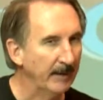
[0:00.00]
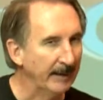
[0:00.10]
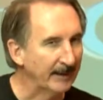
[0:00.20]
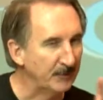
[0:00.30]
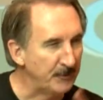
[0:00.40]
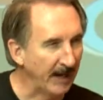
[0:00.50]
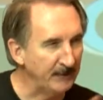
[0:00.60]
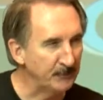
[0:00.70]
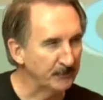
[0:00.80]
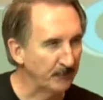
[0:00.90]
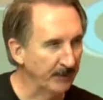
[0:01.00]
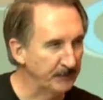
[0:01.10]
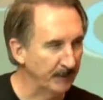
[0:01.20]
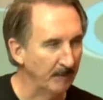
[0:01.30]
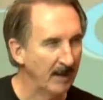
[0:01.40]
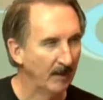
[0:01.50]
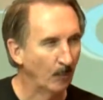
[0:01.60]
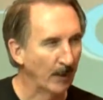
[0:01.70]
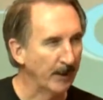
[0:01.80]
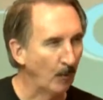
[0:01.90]
Contagious friendship.
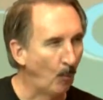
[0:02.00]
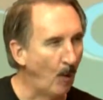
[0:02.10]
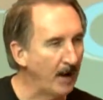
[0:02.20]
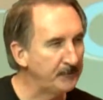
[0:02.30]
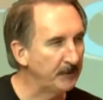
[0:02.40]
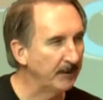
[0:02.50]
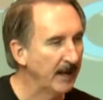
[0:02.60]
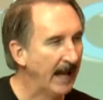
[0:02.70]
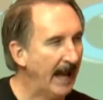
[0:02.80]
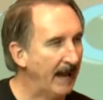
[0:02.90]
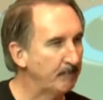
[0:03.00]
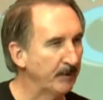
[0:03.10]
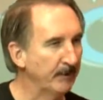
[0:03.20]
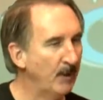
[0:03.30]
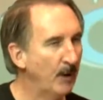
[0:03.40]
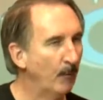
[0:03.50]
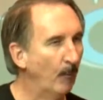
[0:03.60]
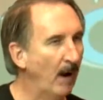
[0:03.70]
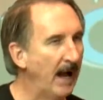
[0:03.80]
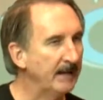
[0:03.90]
We're going to watch it happen
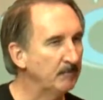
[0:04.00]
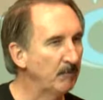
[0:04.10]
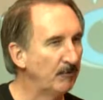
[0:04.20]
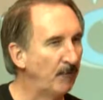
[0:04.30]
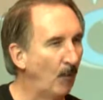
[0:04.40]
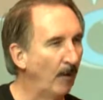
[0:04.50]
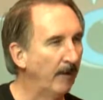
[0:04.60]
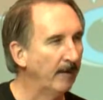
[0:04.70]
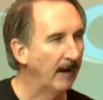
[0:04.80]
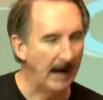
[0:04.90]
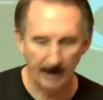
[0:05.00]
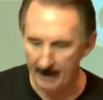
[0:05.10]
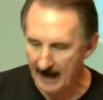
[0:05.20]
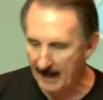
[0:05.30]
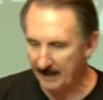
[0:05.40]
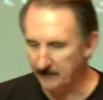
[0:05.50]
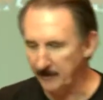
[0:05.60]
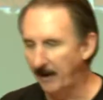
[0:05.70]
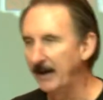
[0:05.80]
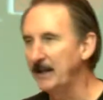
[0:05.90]
right before our eyes.
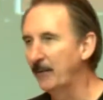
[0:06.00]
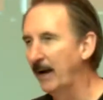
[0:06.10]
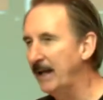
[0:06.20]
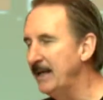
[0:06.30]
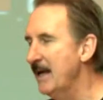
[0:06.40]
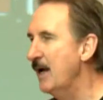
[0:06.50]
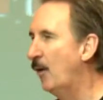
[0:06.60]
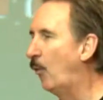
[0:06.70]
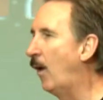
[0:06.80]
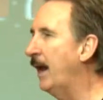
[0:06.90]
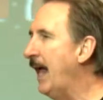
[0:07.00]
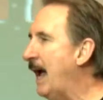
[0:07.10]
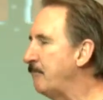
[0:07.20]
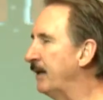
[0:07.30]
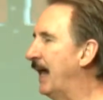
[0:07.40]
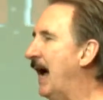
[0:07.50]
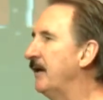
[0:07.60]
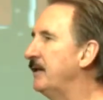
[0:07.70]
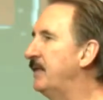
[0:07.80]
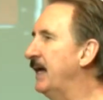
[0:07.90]
All right, are you ready? What happened? How
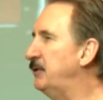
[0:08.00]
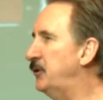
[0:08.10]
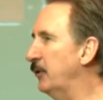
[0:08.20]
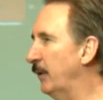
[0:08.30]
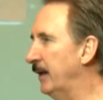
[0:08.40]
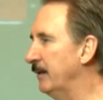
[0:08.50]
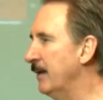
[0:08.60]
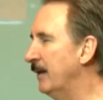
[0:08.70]
did they do it?